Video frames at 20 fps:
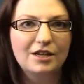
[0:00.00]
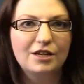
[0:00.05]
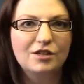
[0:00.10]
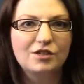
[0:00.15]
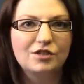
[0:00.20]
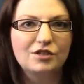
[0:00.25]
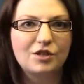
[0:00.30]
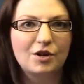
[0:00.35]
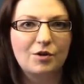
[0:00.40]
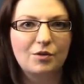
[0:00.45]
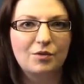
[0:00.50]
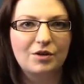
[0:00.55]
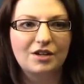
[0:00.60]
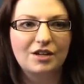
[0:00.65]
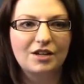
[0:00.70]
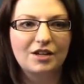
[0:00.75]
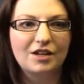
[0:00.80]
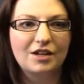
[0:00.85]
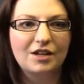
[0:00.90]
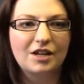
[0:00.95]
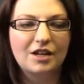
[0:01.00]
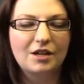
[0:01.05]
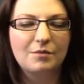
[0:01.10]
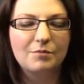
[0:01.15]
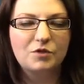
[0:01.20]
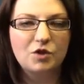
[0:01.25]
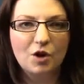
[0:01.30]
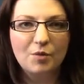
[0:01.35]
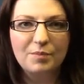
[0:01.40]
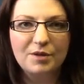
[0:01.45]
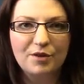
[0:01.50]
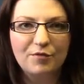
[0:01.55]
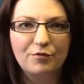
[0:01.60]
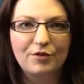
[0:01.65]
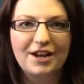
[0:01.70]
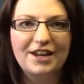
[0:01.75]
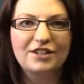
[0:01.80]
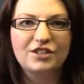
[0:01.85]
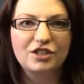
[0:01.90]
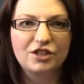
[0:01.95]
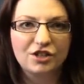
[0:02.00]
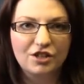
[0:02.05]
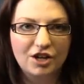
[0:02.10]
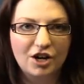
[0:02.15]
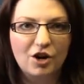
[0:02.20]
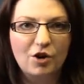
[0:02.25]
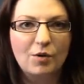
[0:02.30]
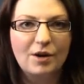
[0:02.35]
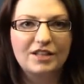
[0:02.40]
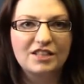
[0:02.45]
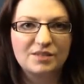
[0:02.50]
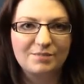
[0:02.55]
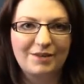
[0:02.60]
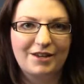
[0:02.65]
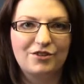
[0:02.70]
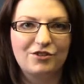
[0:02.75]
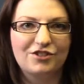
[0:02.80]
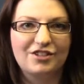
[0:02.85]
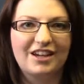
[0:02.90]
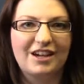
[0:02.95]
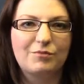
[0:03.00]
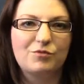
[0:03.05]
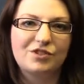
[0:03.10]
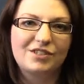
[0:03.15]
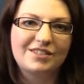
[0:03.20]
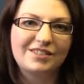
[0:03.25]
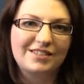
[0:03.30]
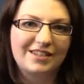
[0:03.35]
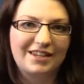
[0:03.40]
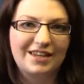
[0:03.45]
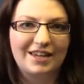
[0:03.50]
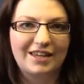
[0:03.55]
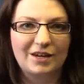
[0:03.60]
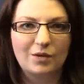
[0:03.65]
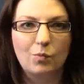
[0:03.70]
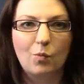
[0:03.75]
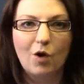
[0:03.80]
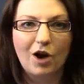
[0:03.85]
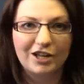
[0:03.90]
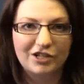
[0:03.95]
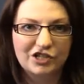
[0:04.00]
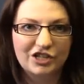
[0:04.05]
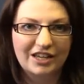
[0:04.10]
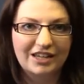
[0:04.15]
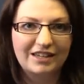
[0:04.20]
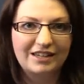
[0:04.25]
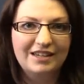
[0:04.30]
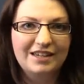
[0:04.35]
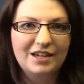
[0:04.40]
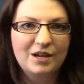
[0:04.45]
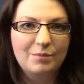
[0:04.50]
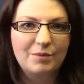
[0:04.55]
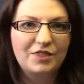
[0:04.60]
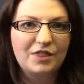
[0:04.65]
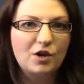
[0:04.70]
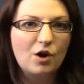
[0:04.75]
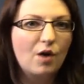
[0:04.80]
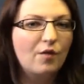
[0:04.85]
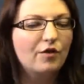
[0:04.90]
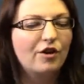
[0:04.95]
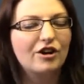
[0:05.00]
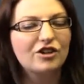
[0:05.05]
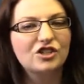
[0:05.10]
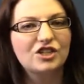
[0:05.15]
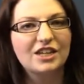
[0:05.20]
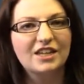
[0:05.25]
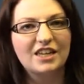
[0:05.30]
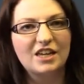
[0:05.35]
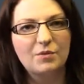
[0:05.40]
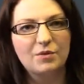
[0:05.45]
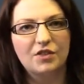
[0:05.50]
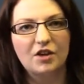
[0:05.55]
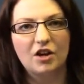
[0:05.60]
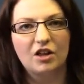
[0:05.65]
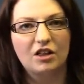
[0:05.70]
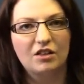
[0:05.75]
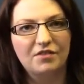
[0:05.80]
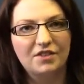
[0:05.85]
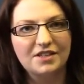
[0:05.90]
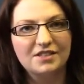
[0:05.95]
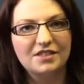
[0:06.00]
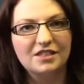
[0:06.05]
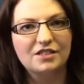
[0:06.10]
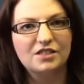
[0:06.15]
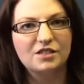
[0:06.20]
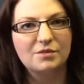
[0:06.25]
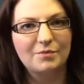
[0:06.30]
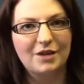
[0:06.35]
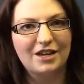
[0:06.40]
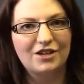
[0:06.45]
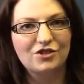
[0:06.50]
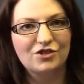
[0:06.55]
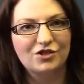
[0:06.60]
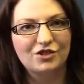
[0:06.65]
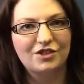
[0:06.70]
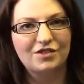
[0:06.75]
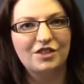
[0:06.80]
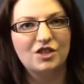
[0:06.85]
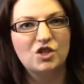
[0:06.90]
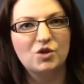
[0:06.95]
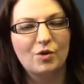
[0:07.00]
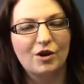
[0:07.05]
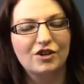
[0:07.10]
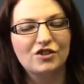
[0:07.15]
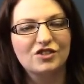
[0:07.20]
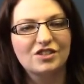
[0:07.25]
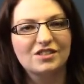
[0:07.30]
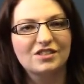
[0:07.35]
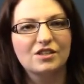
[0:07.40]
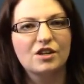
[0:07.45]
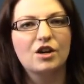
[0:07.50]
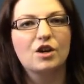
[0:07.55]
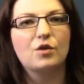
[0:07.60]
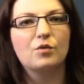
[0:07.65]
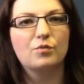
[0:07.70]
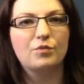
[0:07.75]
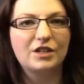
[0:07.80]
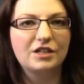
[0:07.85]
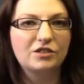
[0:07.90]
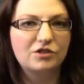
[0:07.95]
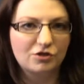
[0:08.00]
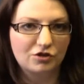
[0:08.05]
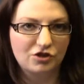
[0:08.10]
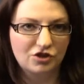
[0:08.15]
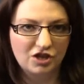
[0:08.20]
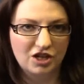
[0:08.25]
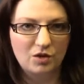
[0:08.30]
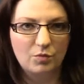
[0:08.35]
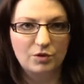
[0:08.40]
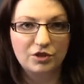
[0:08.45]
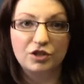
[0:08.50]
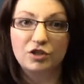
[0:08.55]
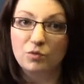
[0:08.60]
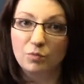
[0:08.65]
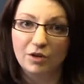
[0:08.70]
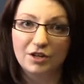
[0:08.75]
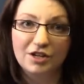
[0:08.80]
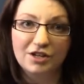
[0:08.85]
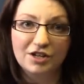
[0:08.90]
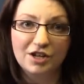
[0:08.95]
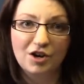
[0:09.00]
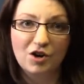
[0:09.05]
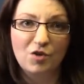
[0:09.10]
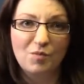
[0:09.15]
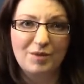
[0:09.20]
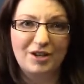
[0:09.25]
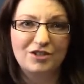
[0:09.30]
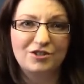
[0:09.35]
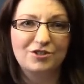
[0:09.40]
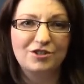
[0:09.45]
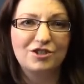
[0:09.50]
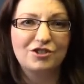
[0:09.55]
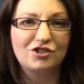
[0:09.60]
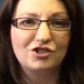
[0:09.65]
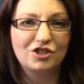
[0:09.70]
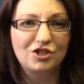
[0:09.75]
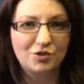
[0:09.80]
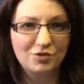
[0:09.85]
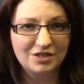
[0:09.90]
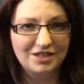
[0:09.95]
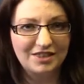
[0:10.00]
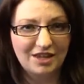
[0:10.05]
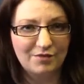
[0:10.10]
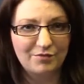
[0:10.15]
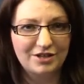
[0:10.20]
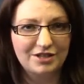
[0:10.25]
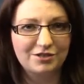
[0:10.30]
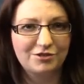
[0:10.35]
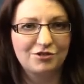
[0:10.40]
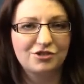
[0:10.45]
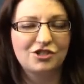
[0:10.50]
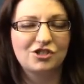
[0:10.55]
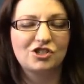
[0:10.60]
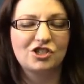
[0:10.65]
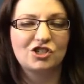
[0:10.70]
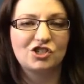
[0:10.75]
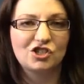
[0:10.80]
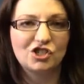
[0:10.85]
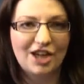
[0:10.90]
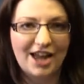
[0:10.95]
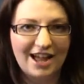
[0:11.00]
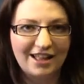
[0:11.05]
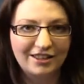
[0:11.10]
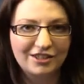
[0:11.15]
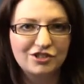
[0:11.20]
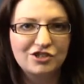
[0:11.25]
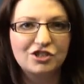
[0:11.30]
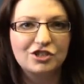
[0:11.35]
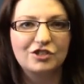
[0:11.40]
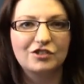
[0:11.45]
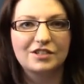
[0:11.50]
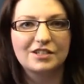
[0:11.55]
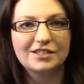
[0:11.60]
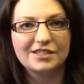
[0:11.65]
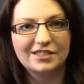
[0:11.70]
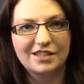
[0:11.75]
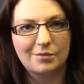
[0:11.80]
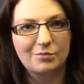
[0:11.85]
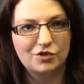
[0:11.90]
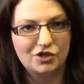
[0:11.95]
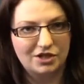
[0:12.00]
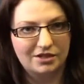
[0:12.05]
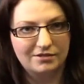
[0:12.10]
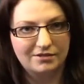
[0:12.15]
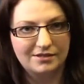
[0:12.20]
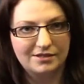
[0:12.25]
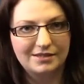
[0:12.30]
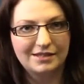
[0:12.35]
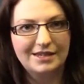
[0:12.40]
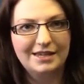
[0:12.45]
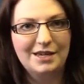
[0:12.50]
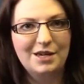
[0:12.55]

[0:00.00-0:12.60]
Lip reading: So don't be afraid to go and spend your time just sitting and watching. But the overarching key with all of this is to make sure that you aren't just researching what you want to know. Make sure you're using that research to challenge your assumptions.